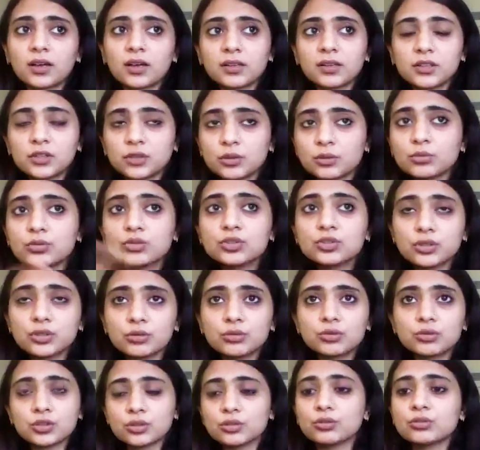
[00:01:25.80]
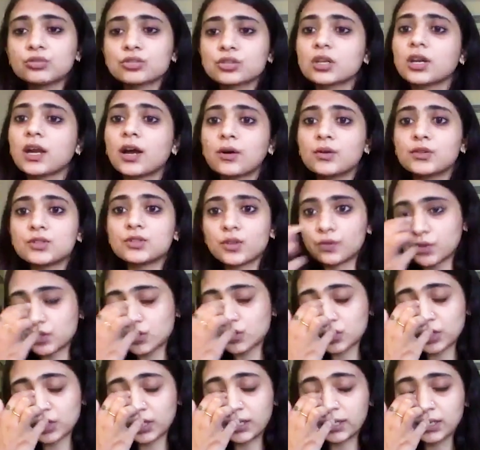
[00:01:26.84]
huge, huge, huge crowds on the
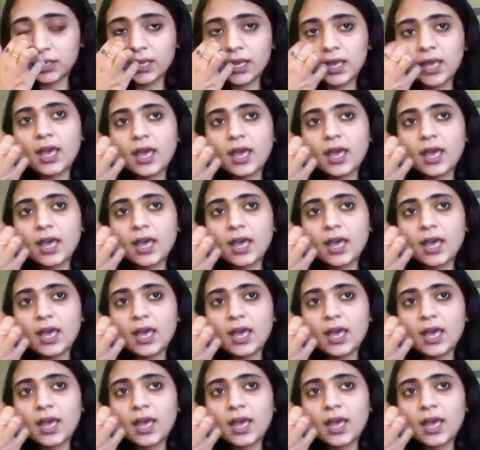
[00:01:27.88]
street.